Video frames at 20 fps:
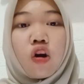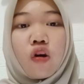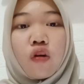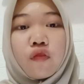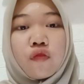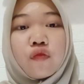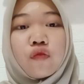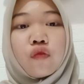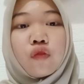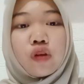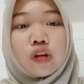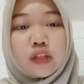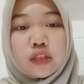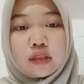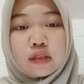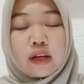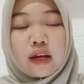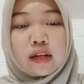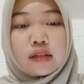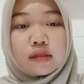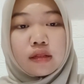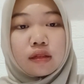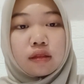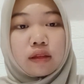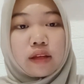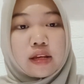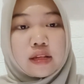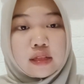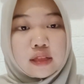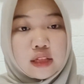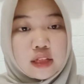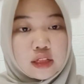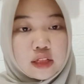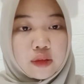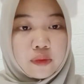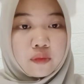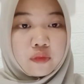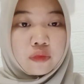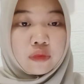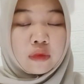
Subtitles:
of words and sentences.